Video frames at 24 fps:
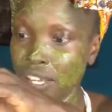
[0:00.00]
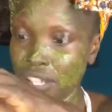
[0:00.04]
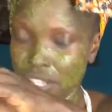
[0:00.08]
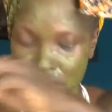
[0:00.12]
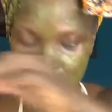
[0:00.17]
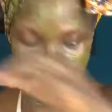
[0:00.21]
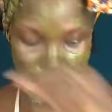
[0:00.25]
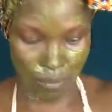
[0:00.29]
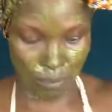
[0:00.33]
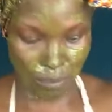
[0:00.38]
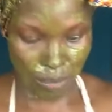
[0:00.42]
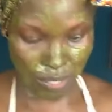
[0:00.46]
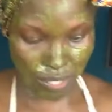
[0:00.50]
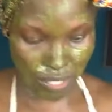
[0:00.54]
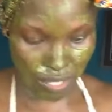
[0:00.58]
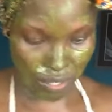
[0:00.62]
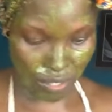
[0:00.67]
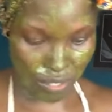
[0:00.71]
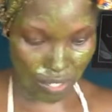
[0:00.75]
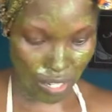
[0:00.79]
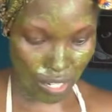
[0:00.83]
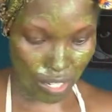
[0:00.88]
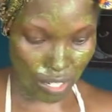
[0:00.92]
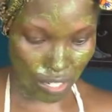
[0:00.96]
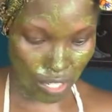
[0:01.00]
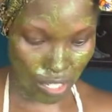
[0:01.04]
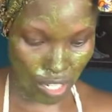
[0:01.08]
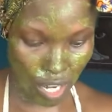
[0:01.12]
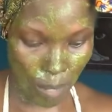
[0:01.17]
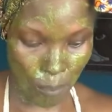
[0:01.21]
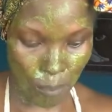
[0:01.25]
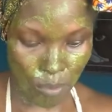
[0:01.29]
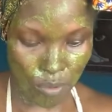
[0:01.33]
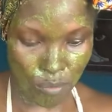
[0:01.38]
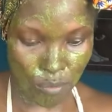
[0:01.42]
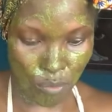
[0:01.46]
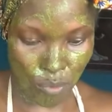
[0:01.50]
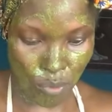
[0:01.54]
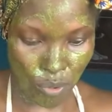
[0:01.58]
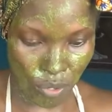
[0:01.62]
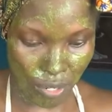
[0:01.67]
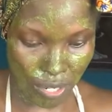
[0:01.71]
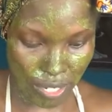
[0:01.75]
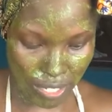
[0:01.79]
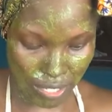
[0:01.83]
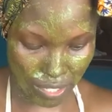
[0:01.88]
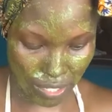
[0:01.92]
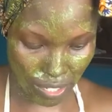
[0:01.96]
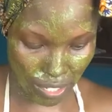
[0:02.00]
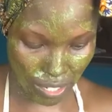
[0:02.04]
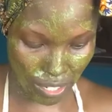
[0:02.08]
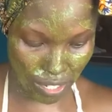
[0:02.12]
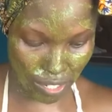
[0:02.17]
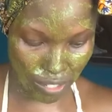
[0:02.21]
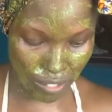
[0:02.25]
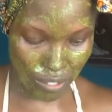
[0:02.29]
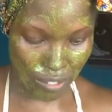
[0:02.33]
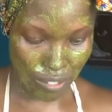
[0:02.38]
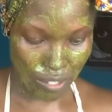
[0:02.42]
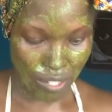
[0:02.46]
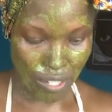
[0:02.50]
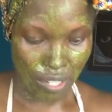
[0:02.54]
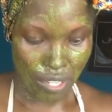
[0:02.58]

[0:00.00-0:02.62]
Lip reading: So I'm putting a couple more in there,